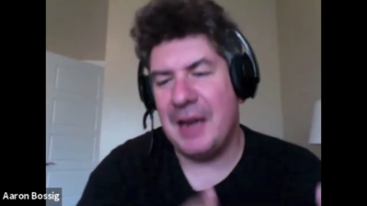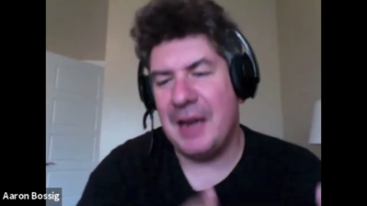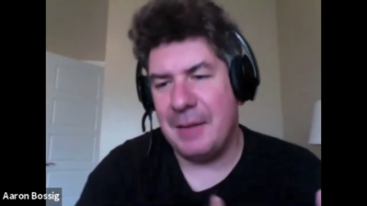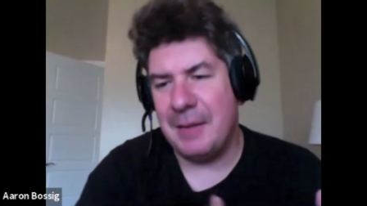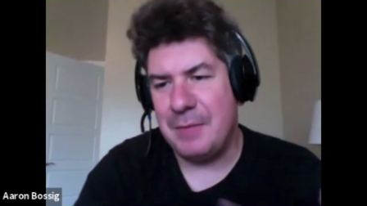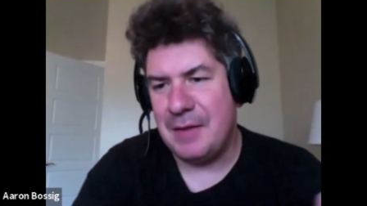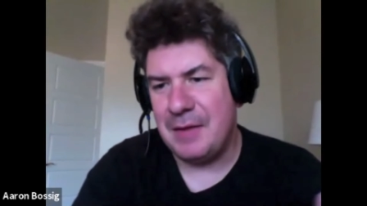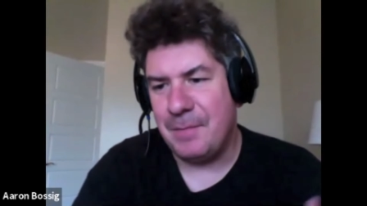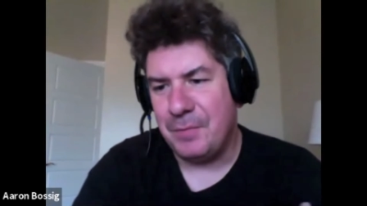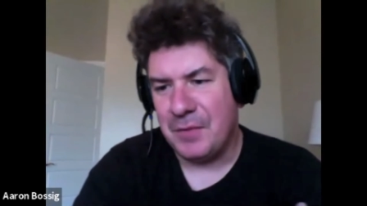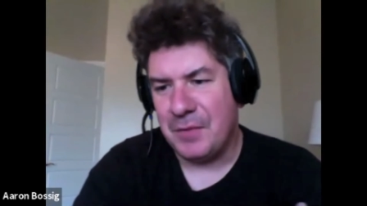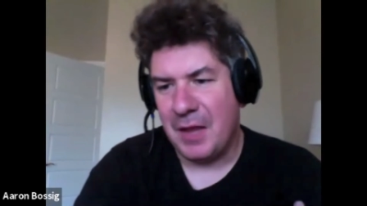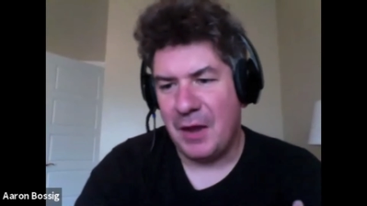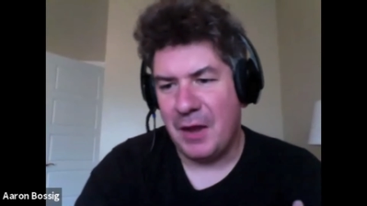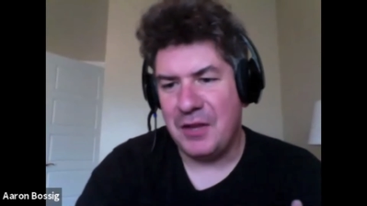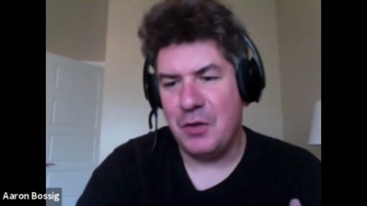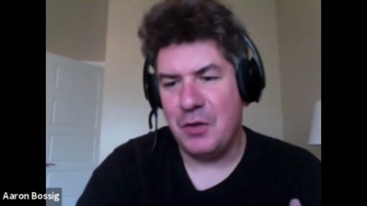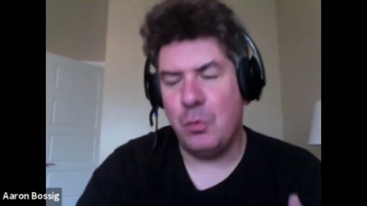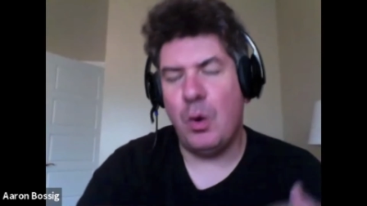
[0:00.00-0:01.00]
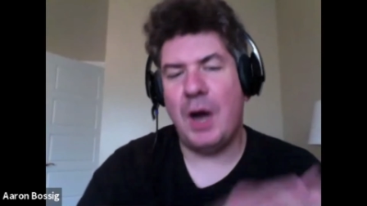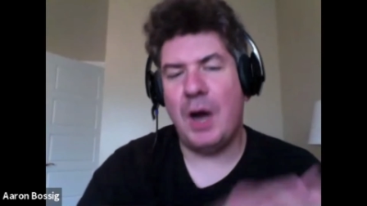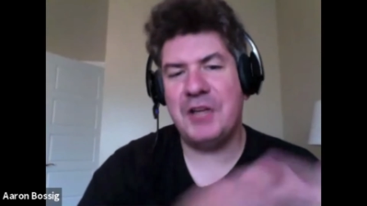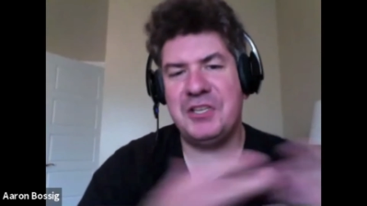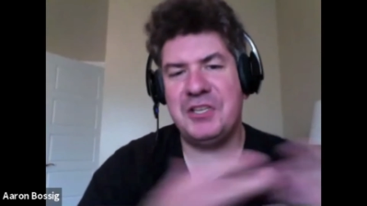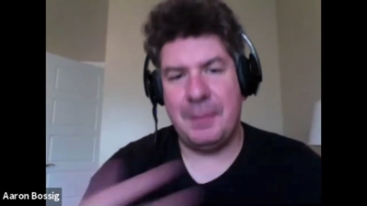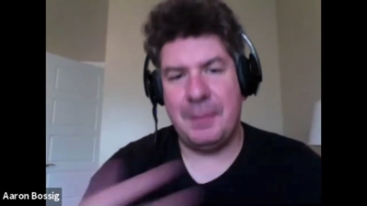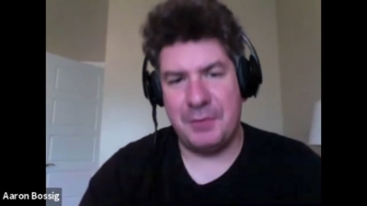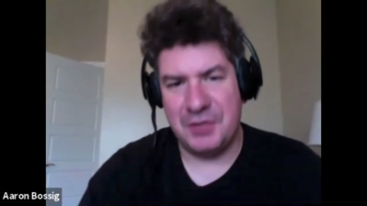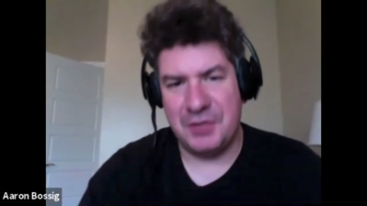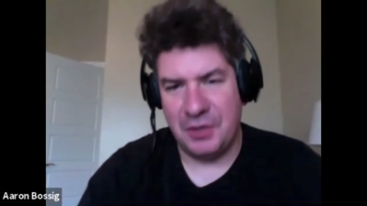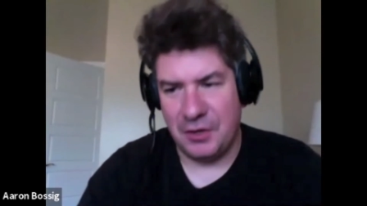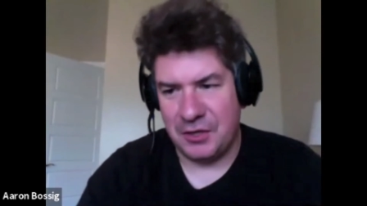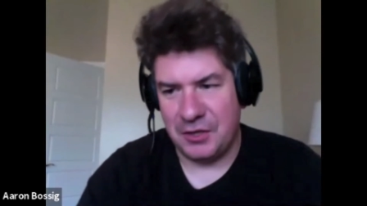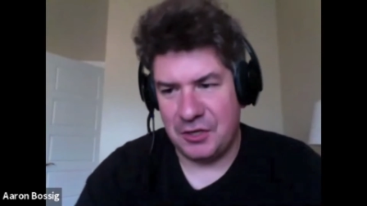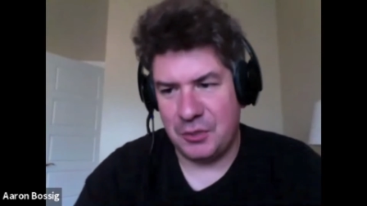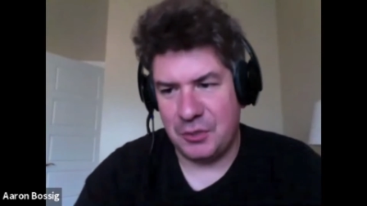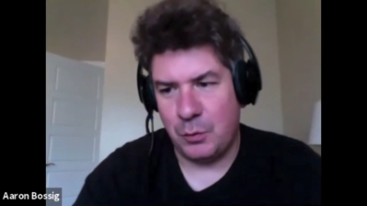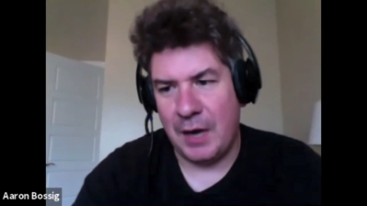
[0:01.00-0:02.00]
mean, you watch an episode of
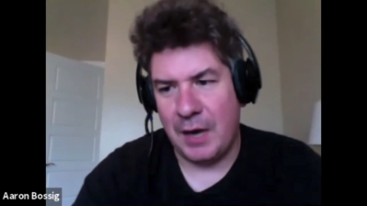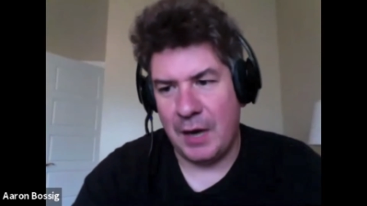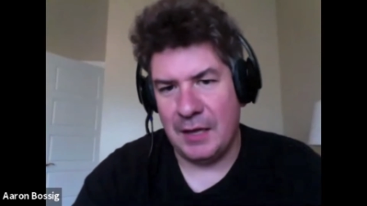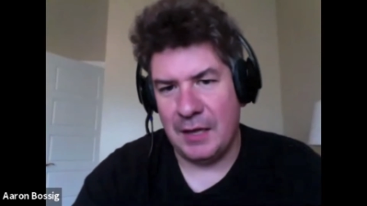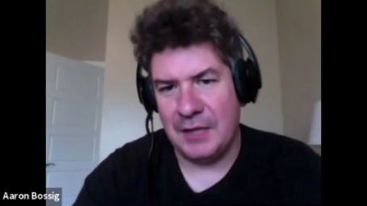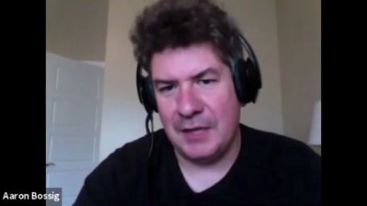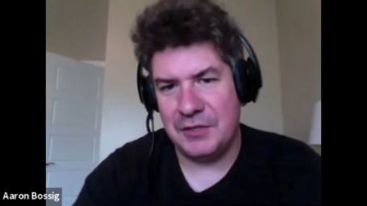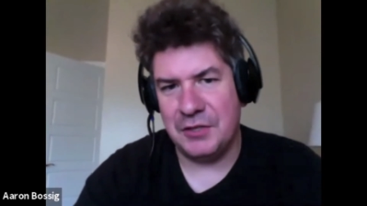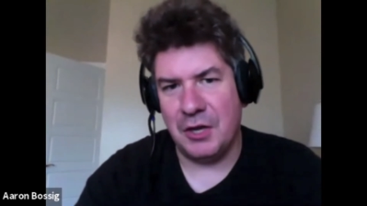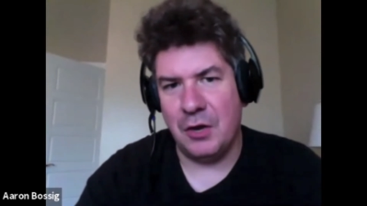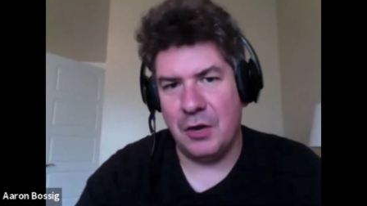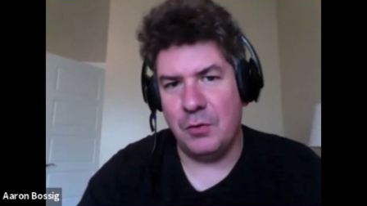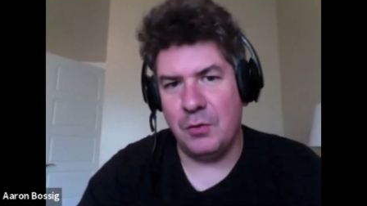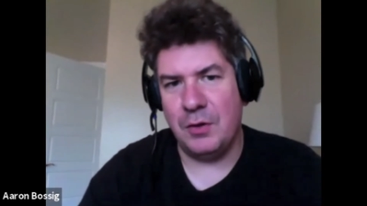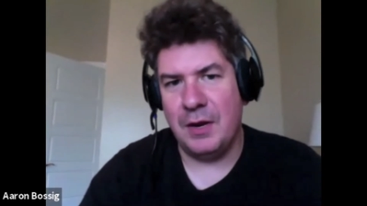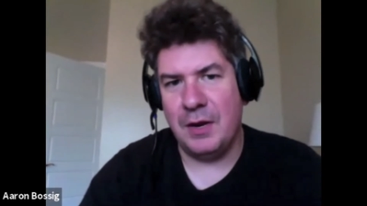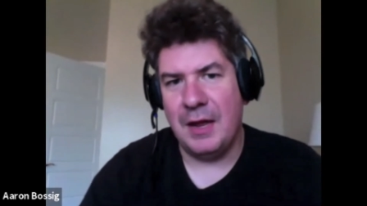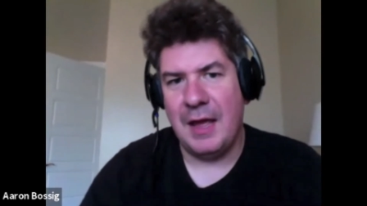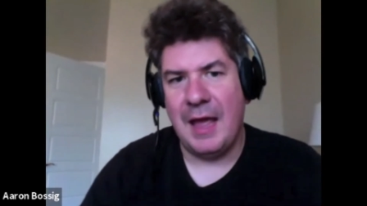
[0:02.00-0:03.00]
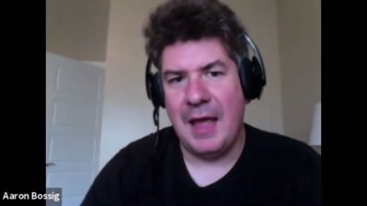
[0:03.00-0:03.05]
The Twilight Zone,